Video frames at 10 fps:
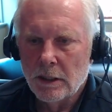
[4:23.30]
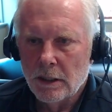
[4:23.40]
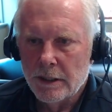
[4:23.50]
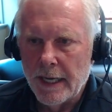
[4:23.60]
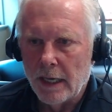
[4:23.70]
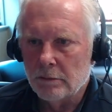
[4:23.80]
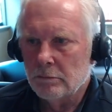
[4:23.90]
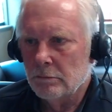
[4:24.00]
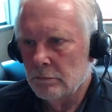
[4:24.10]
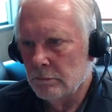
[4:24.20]
Now,
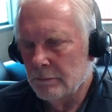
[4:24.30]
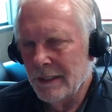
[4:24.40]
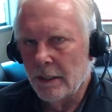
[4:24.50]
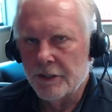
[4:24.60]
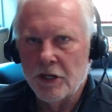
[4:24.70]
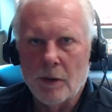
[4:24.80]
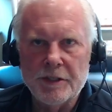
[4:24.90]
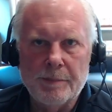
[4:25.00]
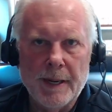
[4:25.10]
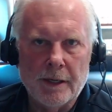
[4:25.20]
you know, it's
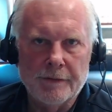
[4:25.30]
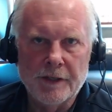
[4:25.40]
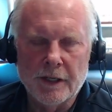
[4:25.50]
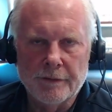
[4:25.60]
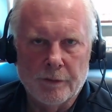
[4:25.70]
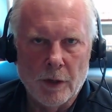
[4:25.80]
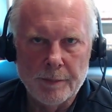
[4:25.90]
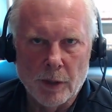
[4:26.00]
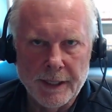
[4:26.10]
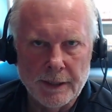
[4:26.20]
always better if you can avoid
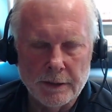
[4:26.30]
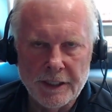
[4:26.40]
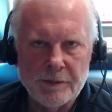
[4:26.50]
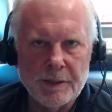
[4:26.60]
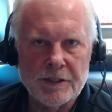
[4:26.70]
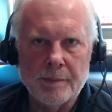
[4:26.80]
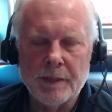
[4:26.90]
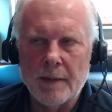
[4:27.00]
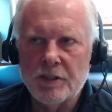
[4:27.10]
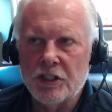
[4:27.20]
breaking a lease, but
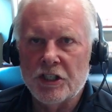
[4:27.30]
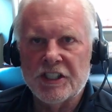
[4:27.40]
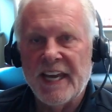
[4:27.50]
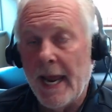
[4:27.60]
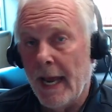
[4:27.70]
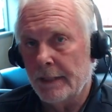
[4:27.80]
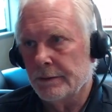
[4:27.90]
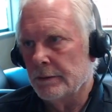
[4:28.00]
sometimes you just can't.